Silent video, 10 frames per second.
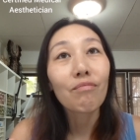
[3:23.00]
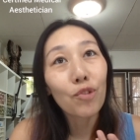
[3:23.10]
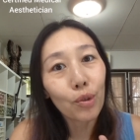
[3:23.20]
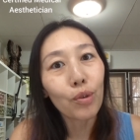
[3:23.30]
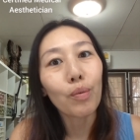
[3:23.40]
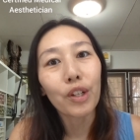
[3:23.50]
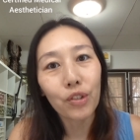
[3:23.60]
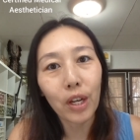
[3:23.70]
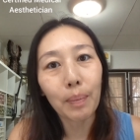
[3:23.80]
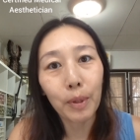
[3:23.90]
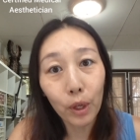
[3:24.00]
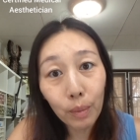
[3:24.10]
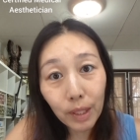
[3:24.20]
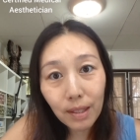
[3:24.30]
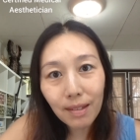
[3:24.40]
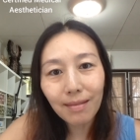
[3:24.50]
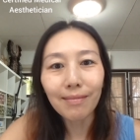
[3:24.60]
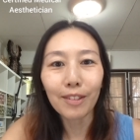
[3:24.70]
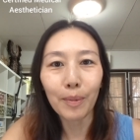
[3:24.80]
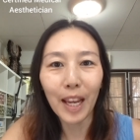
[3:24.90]
do you want your epidermis
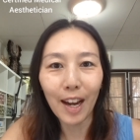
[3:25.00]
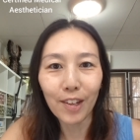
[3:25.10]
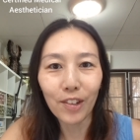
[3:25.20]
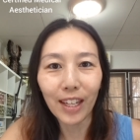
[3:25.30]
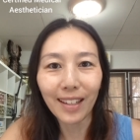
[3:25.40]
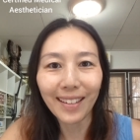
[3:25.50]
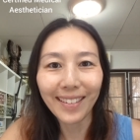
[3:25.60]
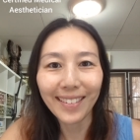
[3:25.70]
to be hydrated?